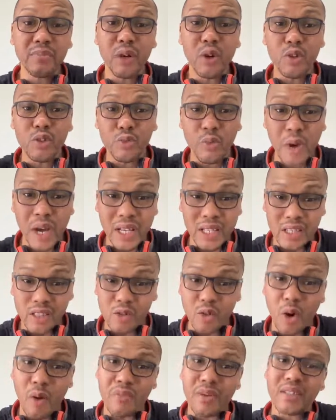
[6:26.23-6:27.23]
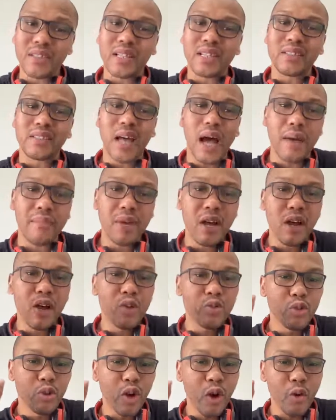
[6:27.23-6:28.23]
because wages normally take time
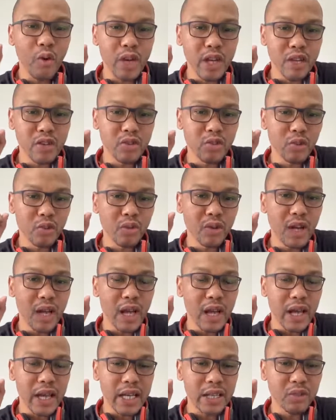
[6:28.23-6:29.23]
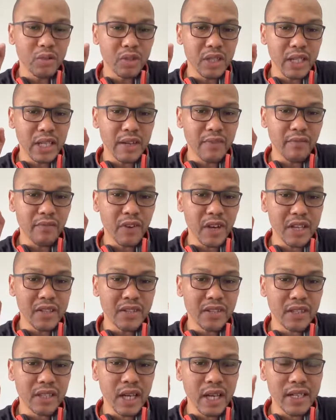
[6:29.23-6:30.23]
to go into the
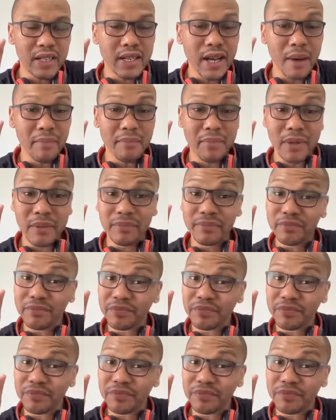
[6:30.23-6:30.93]
inflation number.